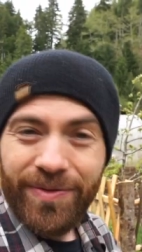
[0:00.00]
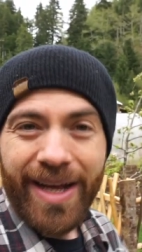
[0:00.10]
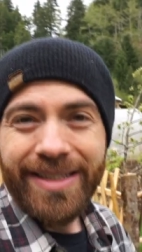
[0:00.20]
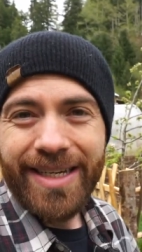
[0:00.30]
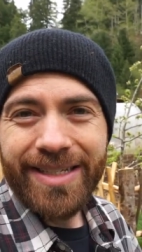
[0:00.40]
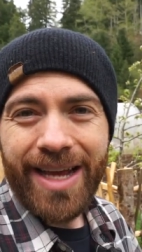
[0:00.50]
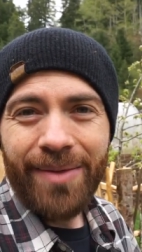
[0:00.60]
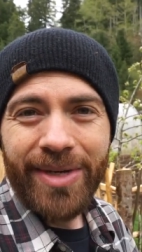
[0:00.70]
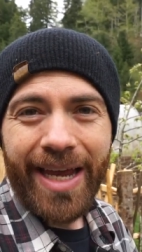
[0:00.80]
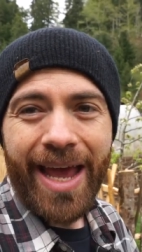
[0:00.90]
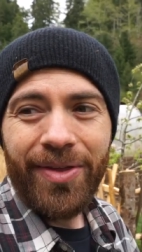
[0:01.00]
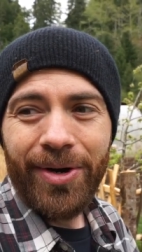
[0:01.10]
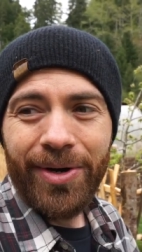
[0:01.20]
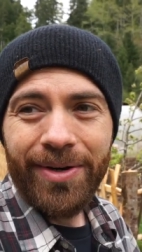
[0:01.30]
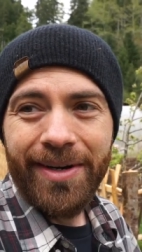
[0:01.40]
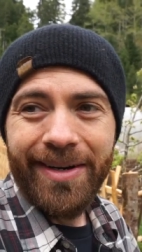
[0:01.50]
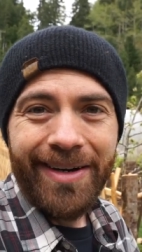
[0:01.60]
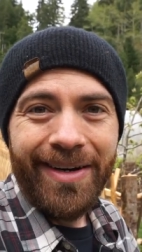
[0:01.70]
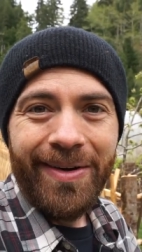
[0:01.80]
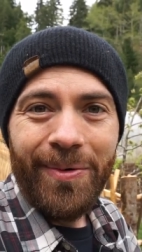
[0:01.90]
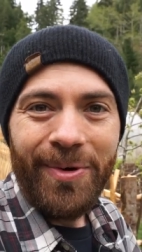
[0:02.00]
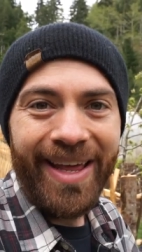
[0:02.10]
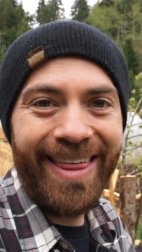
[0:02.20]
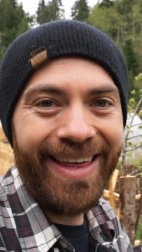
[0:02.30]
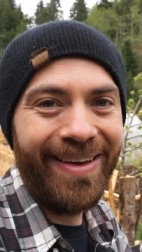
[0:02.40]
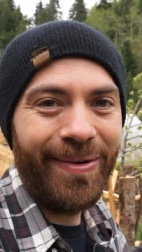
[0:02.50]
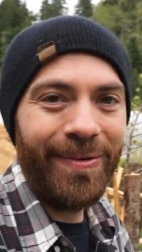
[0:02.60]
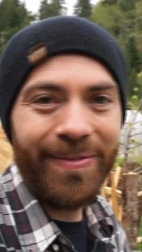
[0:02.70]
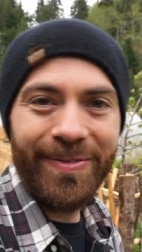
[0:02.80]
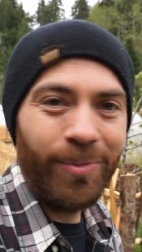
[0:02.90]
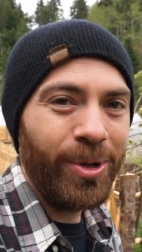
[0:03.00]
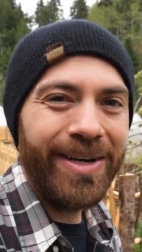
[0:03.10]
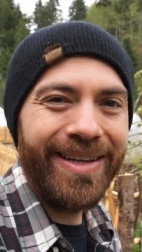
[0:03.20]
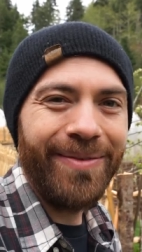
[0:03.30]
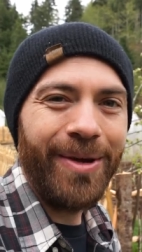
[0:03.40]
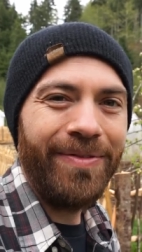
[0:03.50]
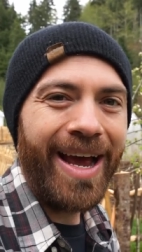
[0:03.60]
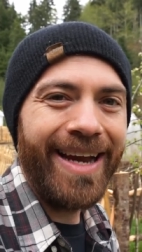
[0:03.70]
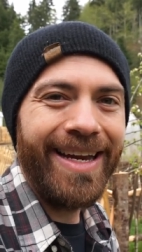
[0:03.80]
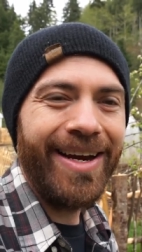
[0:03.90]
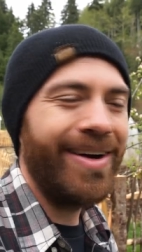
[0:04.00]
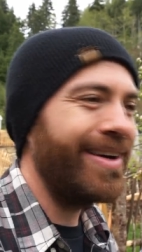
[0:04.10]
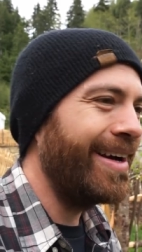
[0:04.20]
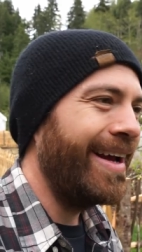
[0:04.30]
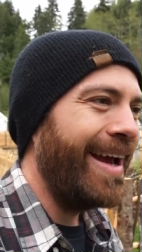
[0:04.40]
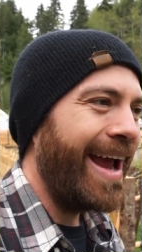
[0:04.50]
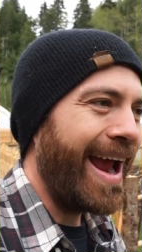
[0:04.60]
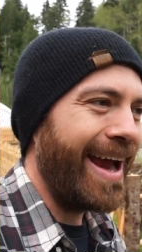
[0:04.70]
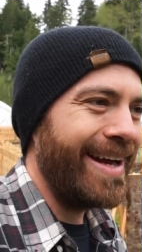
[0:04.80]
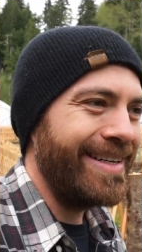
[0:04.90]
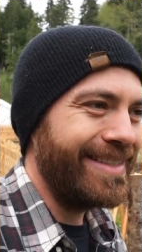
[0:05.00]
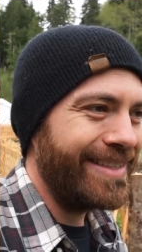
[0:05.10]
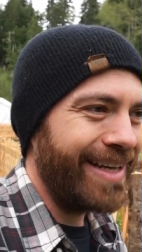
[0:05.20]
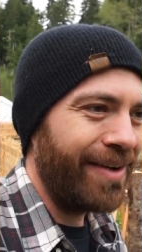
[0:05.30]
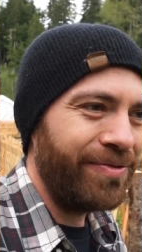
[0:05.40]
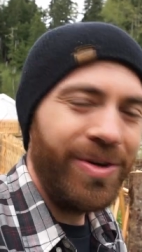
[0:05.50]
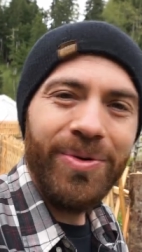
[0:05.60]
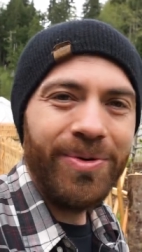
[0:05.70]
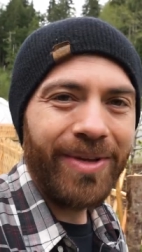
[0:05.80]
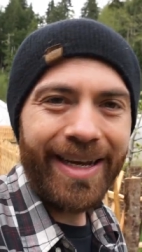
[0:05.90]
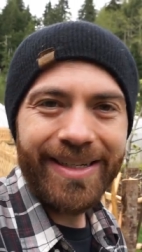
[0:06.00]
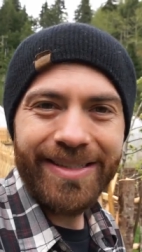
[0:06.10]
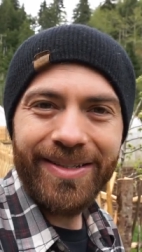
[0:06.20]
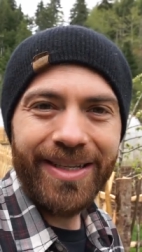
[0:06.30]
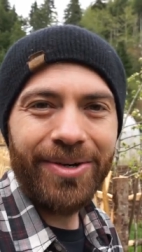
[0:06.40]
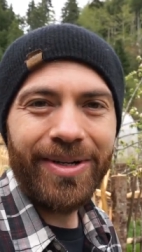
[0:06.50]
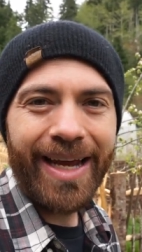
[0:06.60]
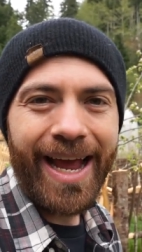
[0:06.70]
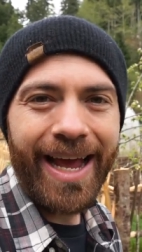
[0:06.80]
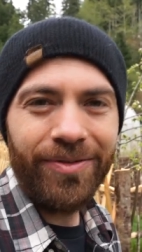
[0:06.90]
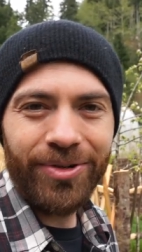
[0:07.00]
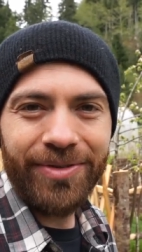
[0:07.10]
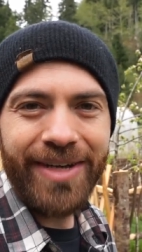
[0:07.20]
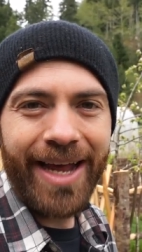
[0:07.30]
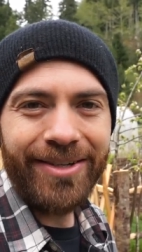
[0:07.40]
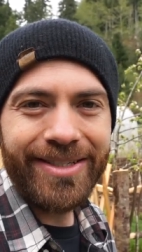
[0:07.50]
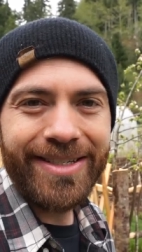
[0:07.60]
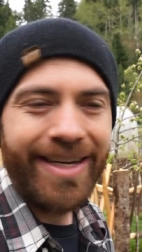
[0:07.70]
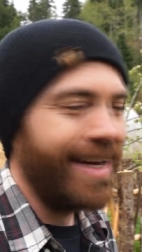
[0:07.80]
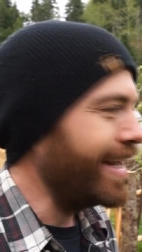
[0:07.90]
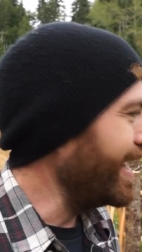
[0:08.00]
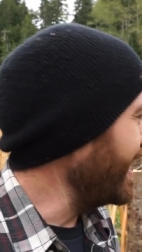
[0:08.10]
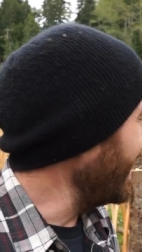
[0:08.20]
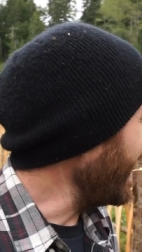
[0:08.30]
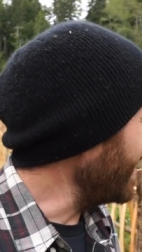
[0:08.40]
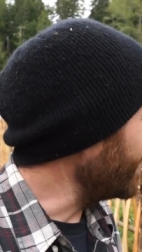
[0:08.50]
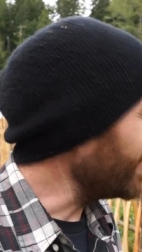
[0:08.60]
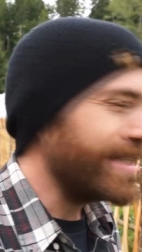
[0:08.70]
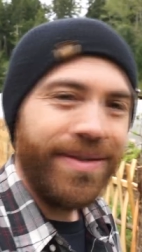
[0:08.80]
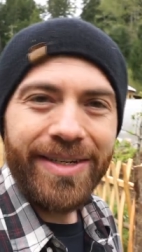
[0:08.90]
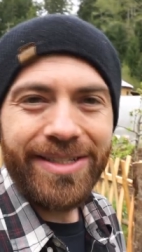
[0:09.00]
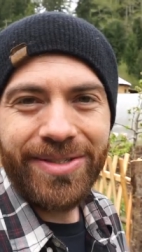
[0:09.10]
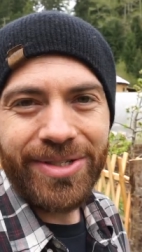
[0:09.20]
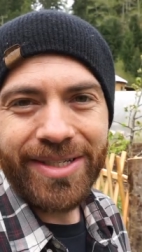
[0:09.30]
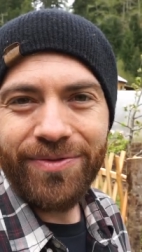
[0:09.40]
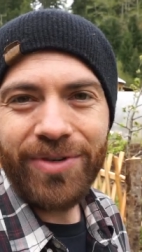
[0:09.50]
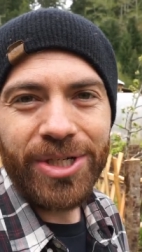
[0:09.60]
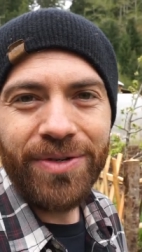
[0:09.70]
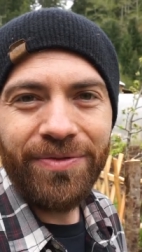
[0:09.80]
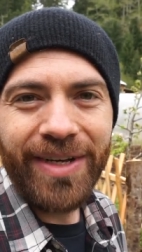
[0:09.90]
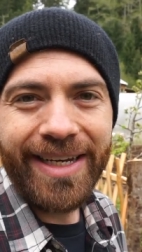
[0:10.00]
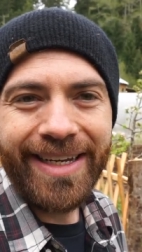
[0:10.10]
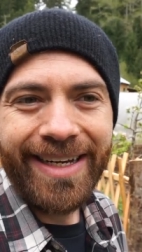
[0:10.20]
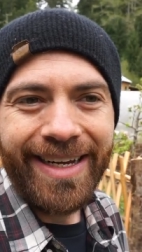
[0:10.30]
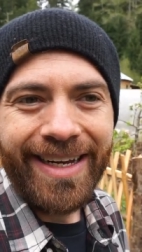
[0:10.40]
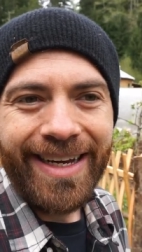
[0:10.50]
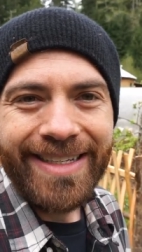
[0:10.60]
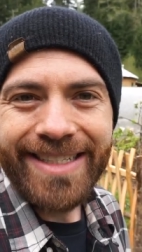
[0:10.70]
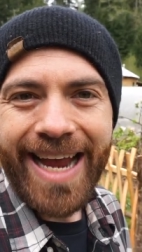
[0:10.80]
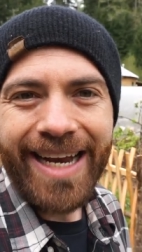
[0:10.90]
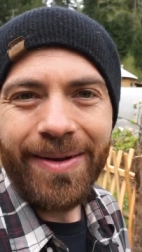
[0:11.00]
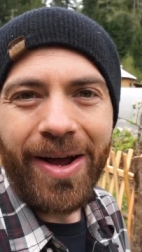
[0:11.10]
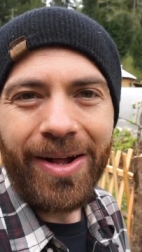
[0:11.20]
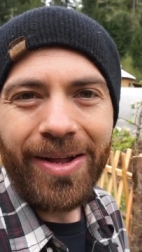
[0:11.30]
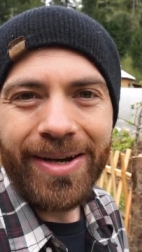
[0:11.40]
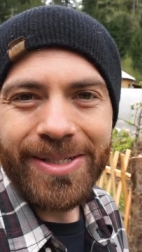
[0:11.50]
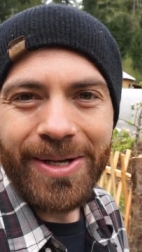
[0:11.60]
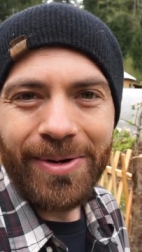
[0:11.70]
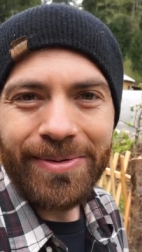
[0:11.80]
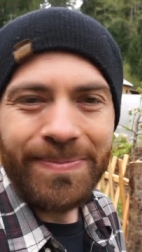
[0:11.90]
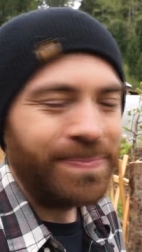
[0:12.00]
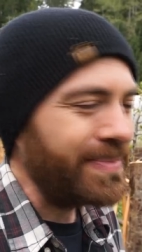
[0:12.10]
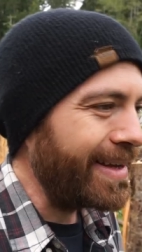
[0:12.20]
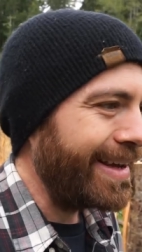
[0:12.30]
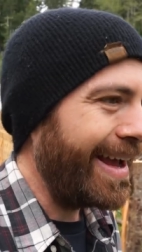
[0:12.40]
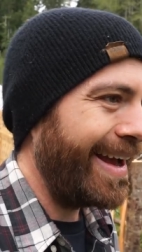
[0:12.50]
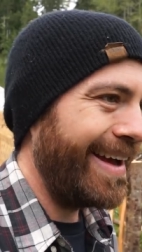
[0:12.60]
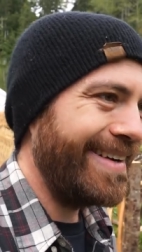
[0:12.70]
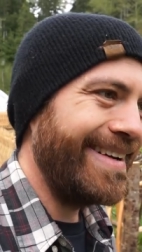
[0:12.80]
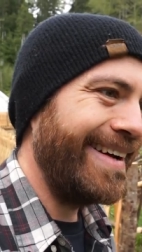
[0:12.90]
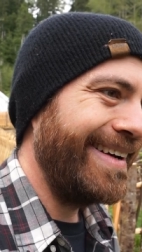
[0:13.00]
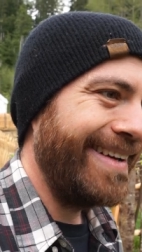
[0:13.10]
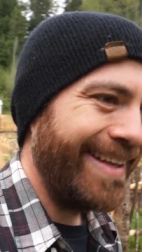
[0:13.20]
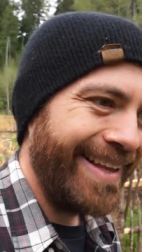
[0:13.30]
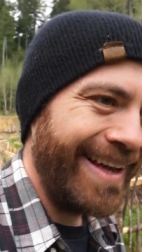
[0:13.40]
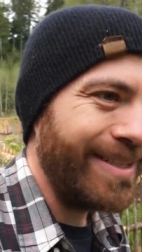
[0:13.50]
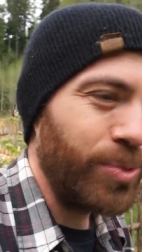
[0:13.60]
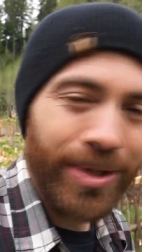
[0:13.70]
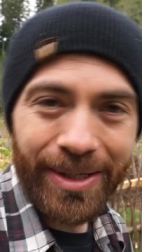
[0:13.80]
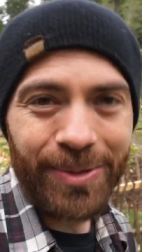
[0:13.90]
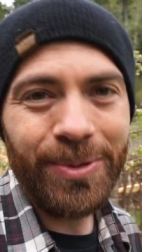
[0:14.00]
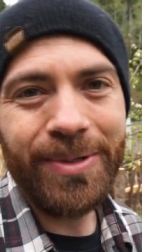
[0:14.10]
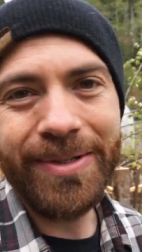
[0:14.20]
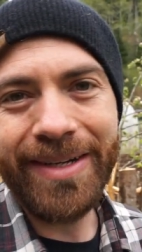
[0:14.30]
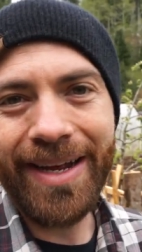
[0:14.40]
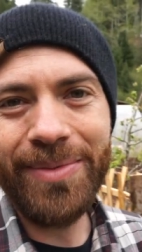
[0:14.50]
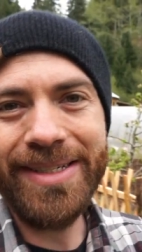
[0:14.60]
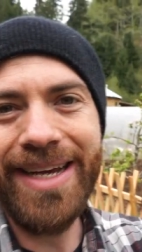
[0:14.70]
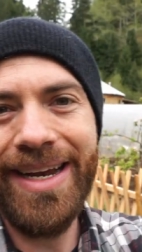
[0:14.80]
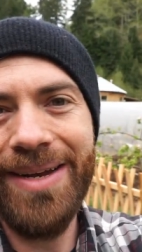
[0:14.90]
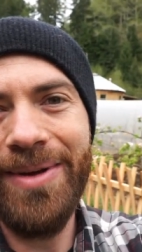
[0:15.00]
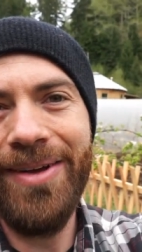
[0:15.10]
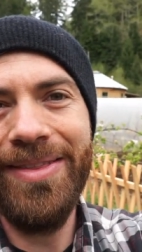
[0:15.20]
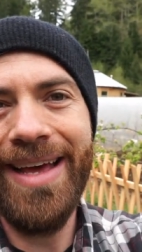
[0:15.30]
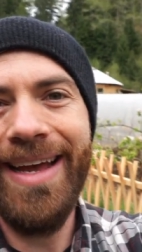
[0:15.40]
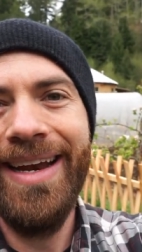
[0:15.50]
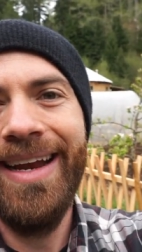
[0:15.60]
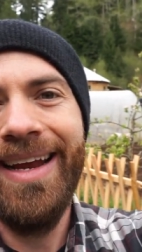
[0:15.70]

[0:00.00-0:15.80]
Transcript: fence has come together with wood that we've had here and a few, like it's literally a handful of nails, and the rest of it's just friction fit, standing all on its own. And uh, it's really cool. I'm excited about that.